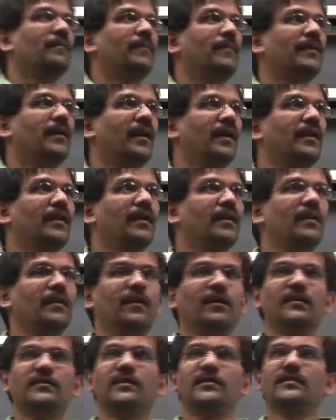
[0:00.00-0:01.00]
But the
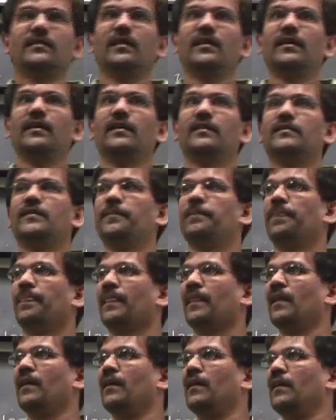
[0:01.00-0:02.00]
idea essentially is
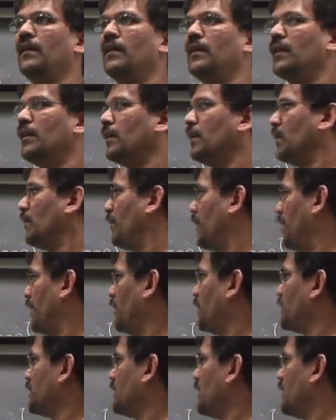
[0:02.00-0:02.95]
when you